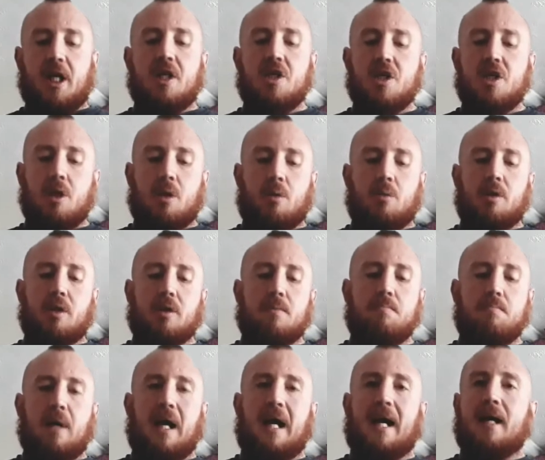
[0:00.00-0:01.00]
shoulders,
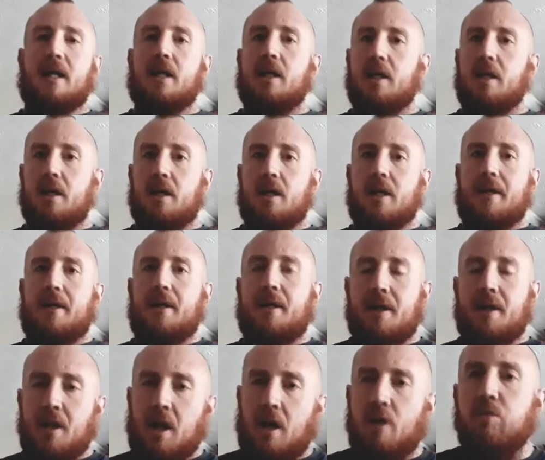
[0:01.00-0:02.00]
back
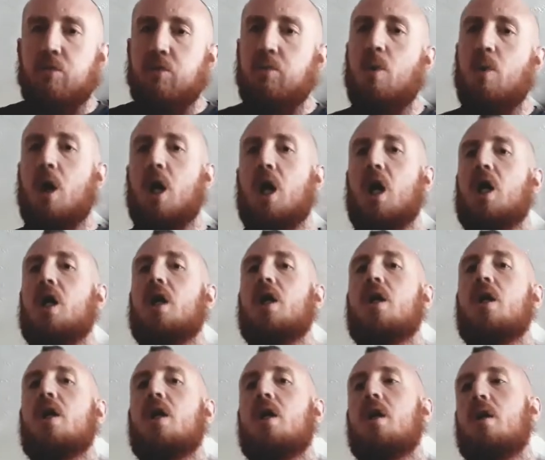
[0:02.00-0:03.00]
enough work
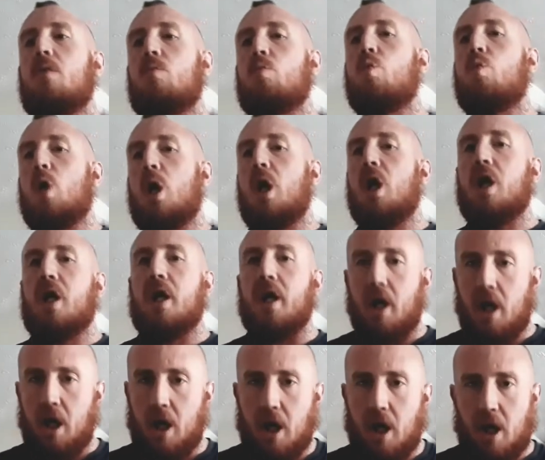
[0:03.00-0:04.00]
and work it
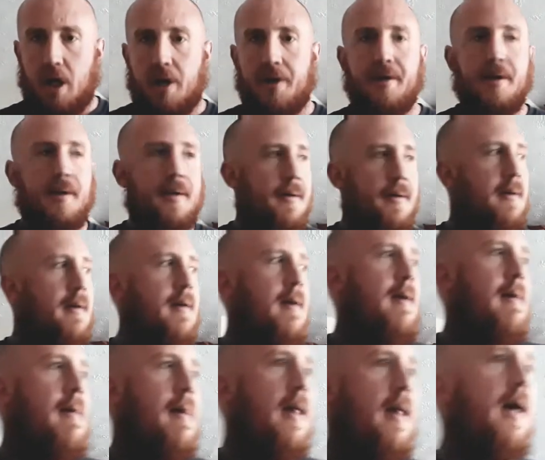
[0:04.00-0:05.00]
hard.
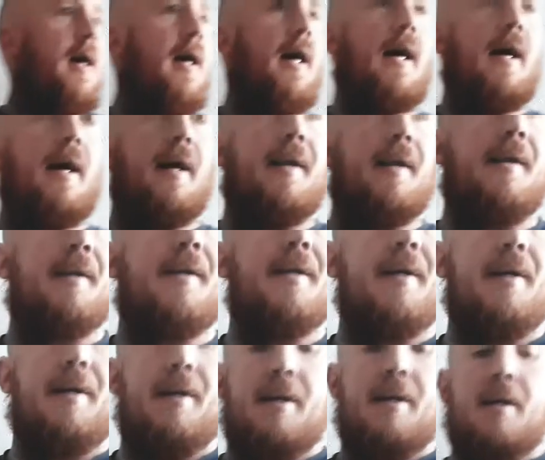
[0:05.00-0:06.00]
And
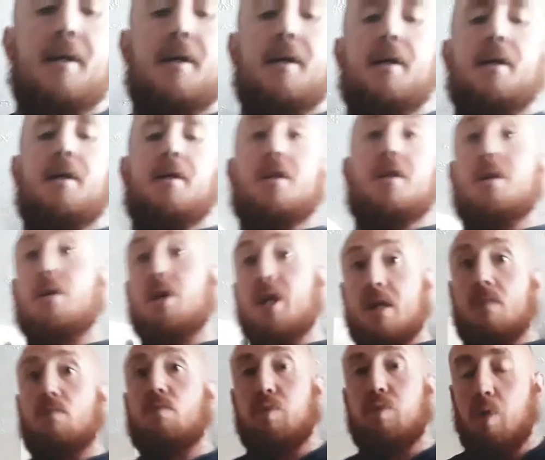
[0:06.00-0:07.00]
to
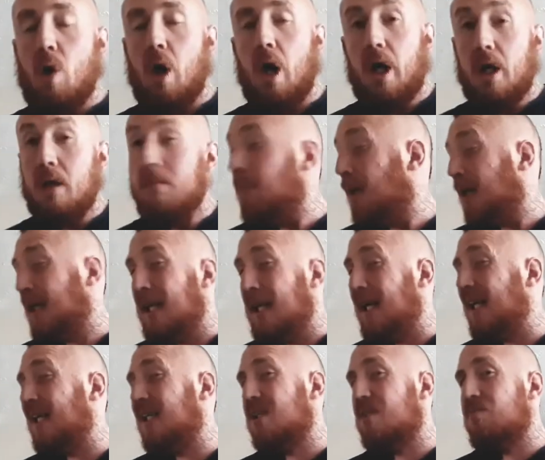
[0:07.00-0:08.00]
work my
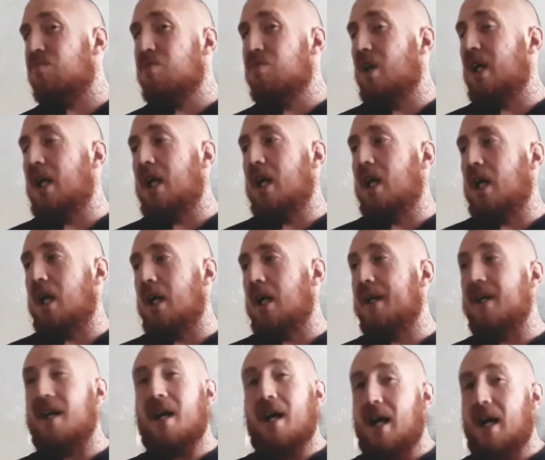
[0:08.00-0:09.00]
legs really
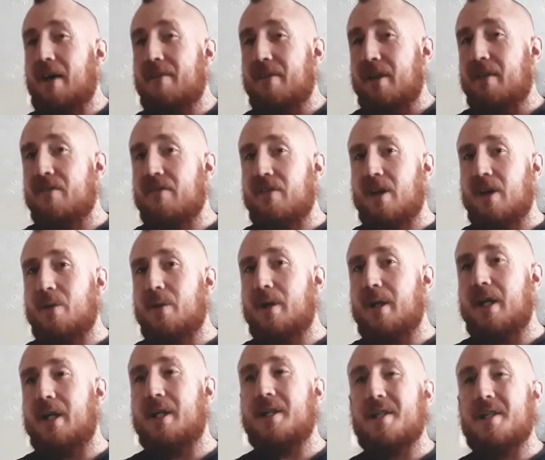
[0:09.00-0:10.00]
hard, I haven't felt
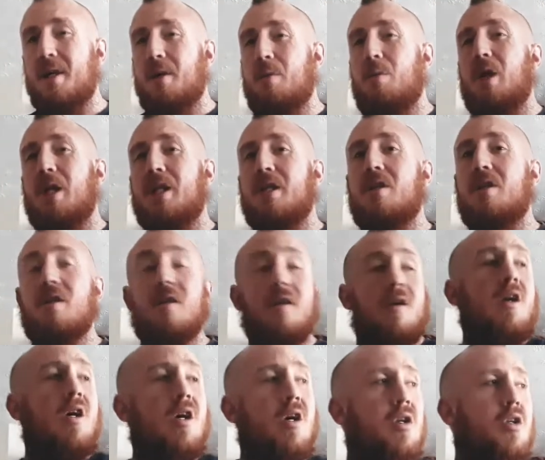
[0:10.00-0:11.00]
it until I,
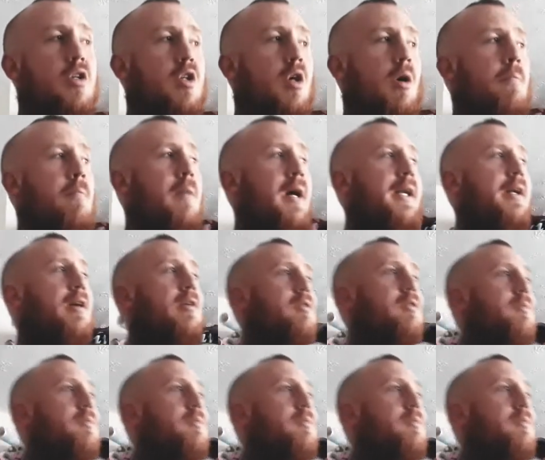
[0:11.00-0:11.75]
John Meadows